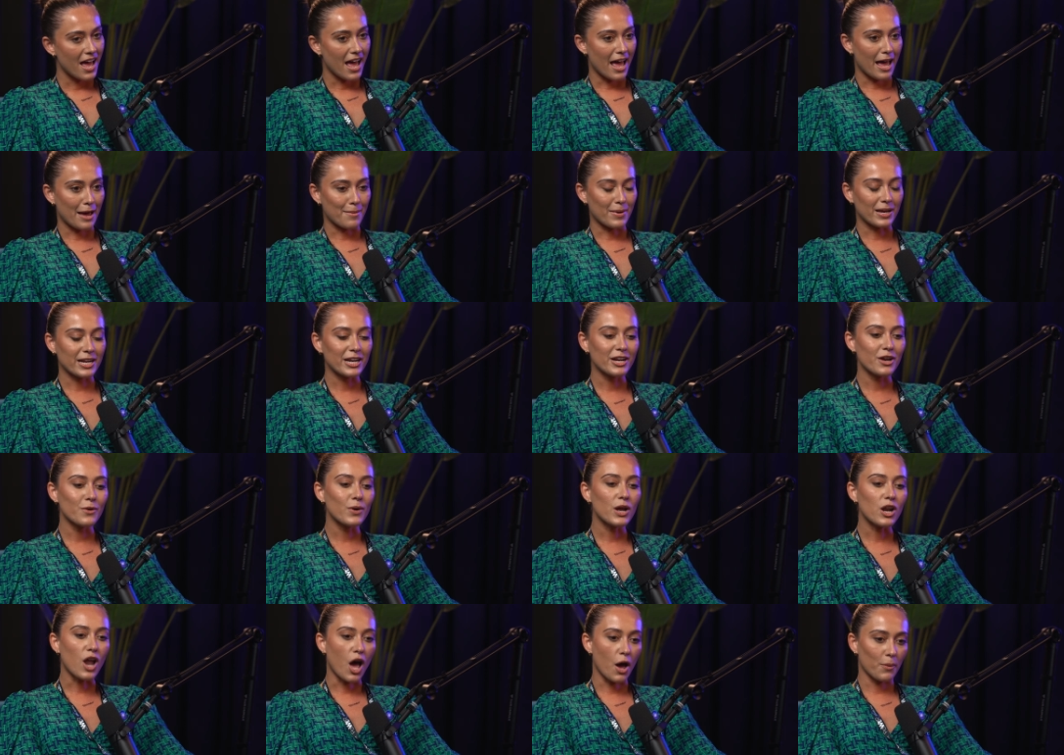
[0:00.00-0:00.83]
Um, and I
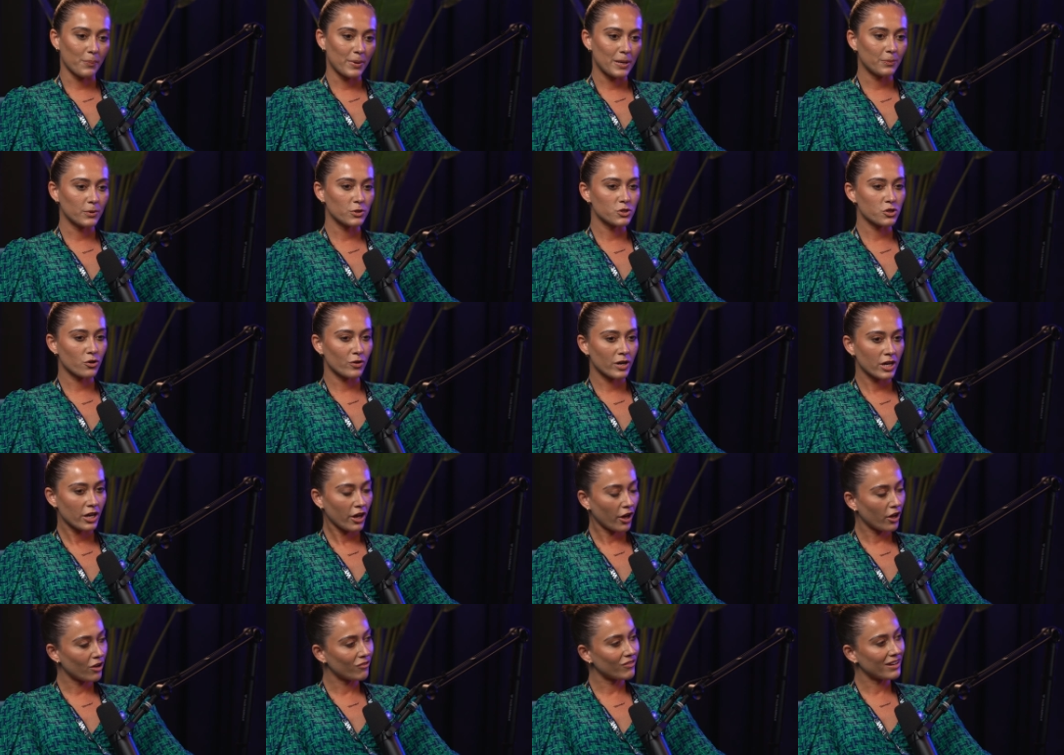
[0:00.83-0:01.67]
know a lot of people during
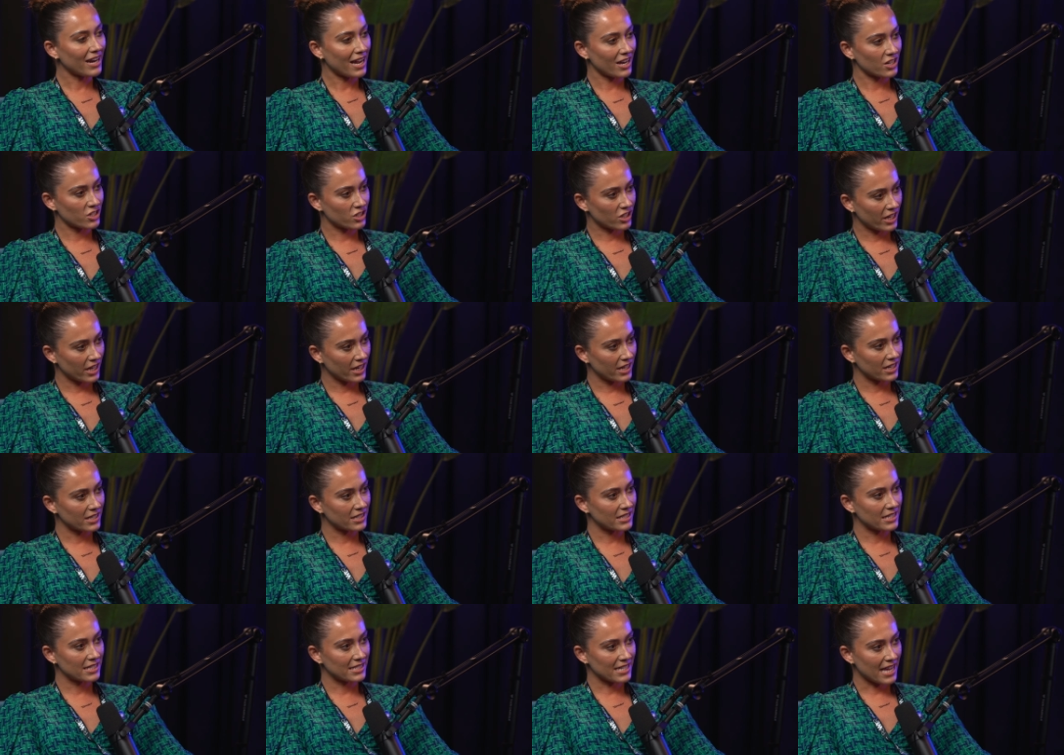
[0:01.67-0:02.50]
COVID
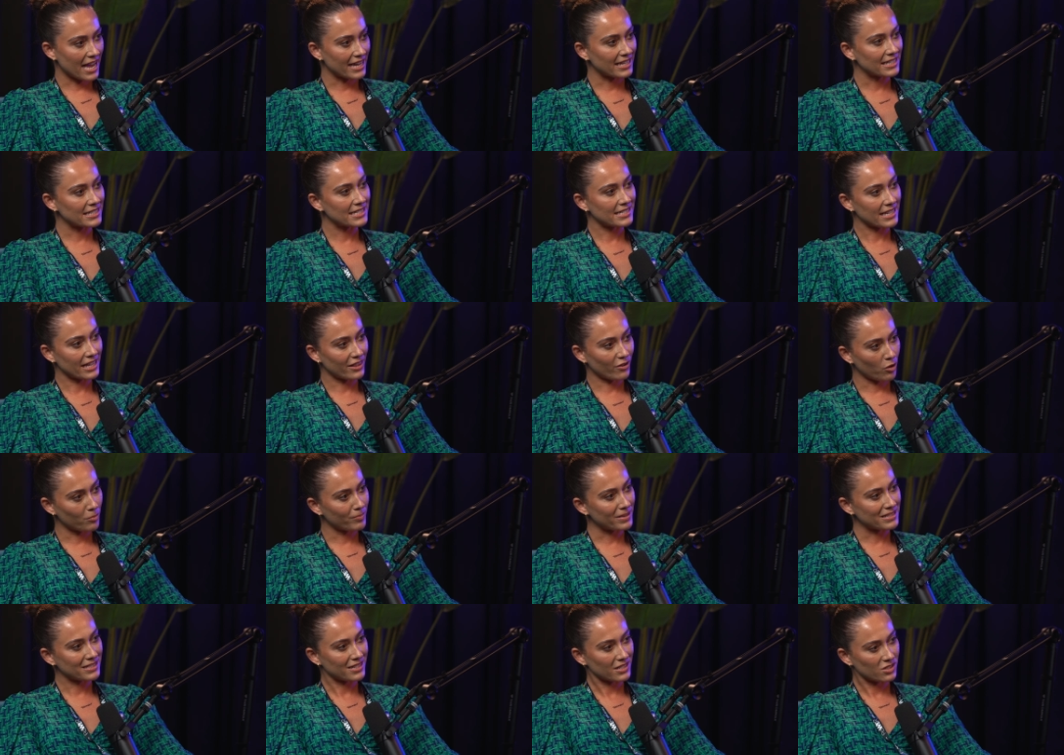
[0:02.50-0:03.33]
actually decided to set their
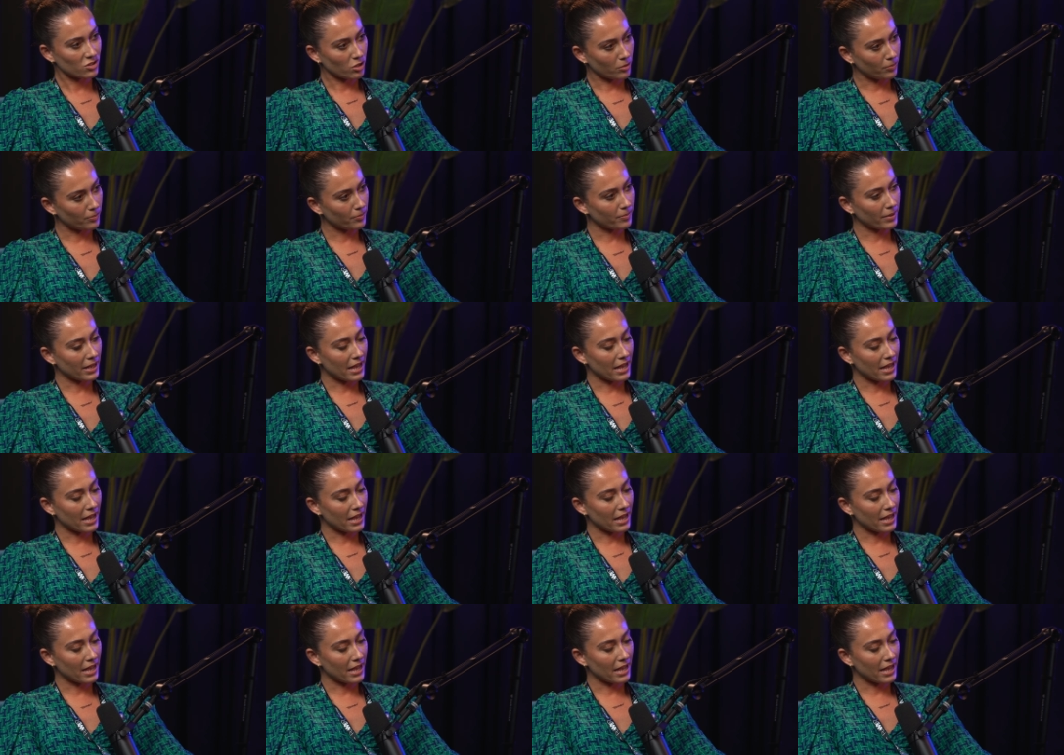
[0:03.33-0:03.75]
own business up.